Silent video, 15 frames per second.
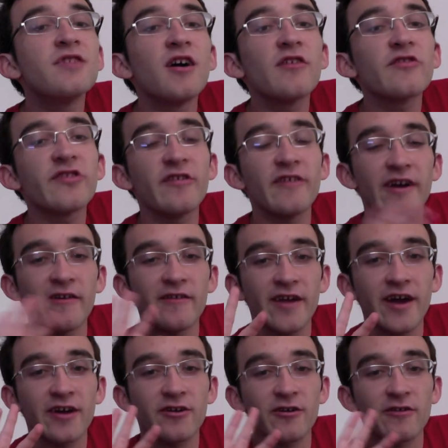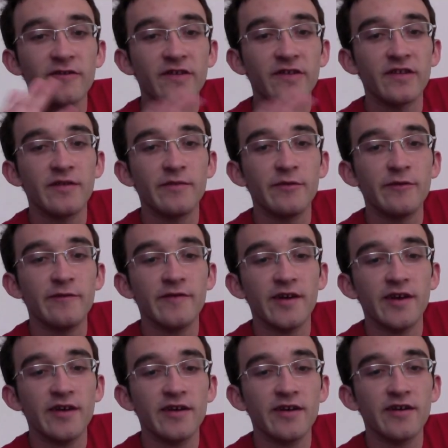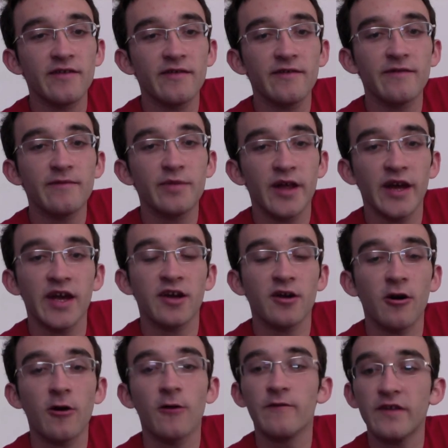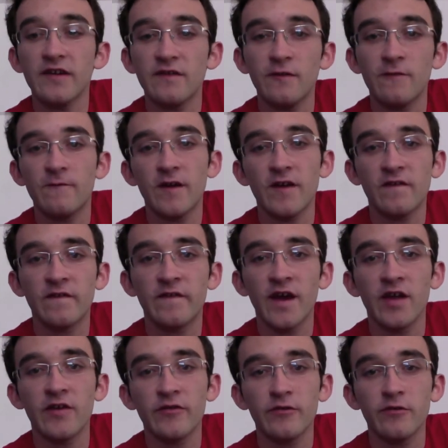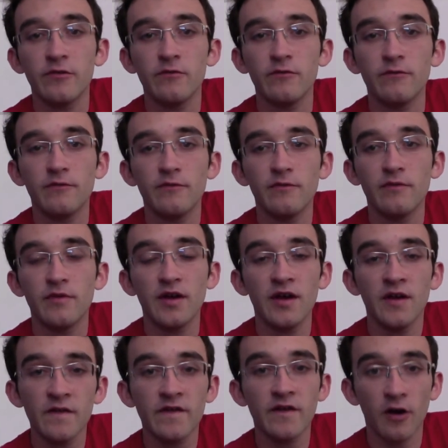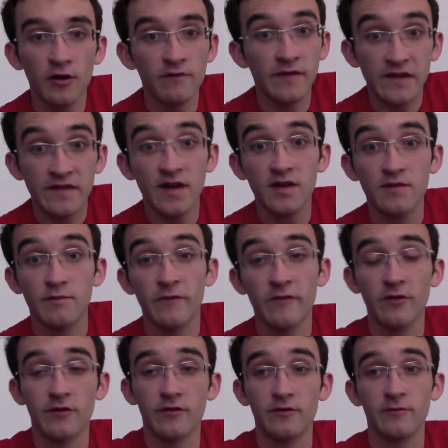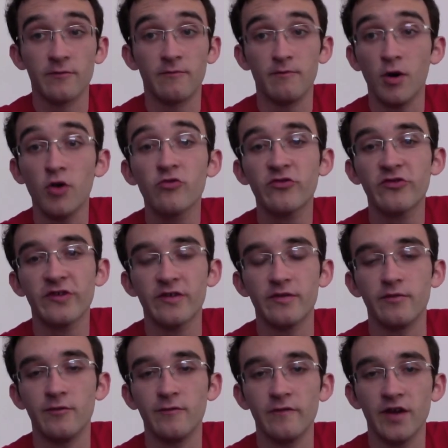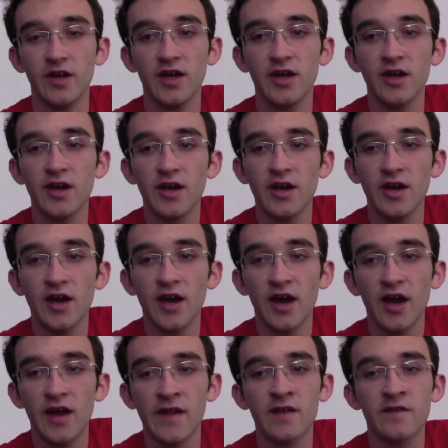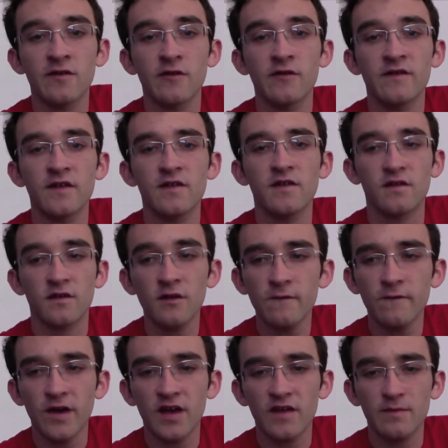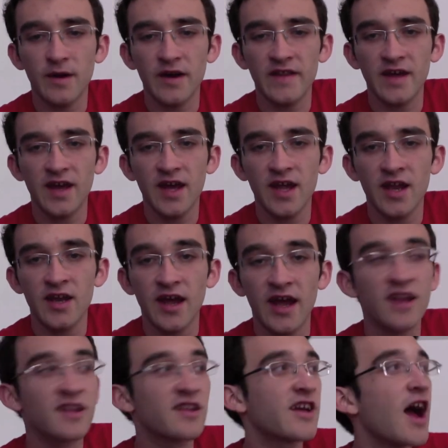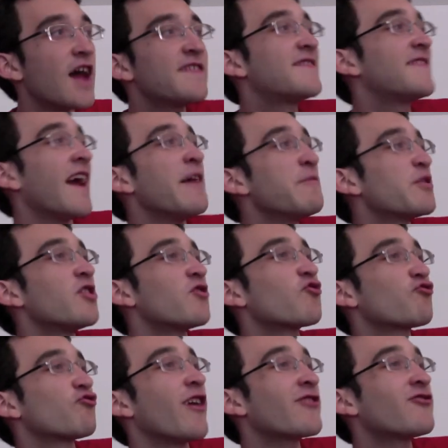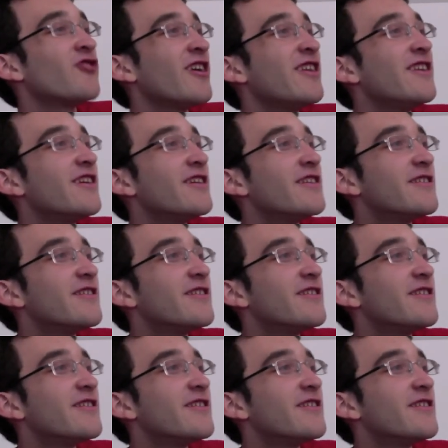Also, Aaron Eckhart's in the movie playing Harvey Two-Face Dent, who is Harvey Dent for most of the movie, and then turns into Two-Face by the end, and goddamn construction!